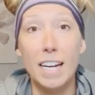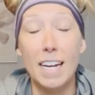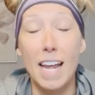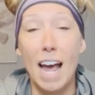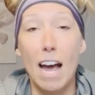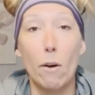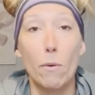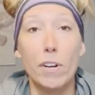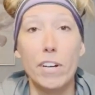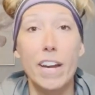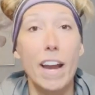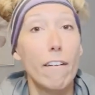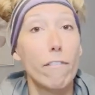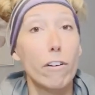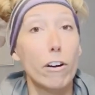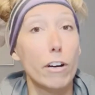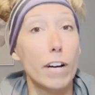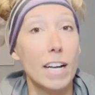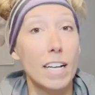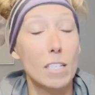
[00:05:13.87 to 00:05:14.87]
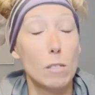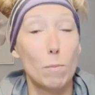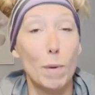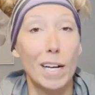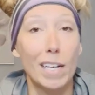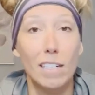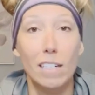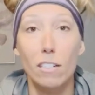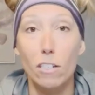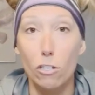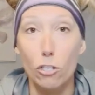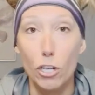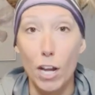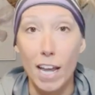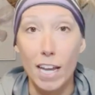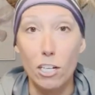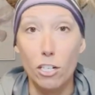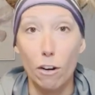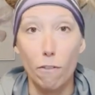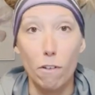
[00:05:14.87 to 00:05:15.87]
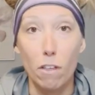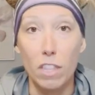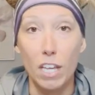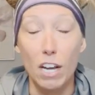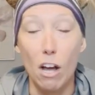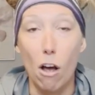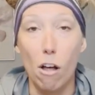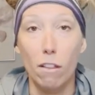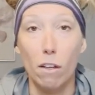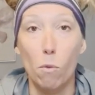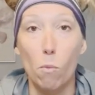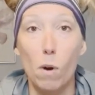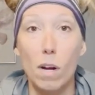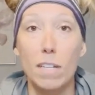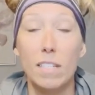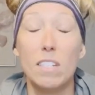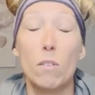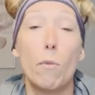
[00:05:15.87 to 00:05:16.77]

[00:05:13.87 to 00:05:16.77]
now and never expect it to change everything all at once.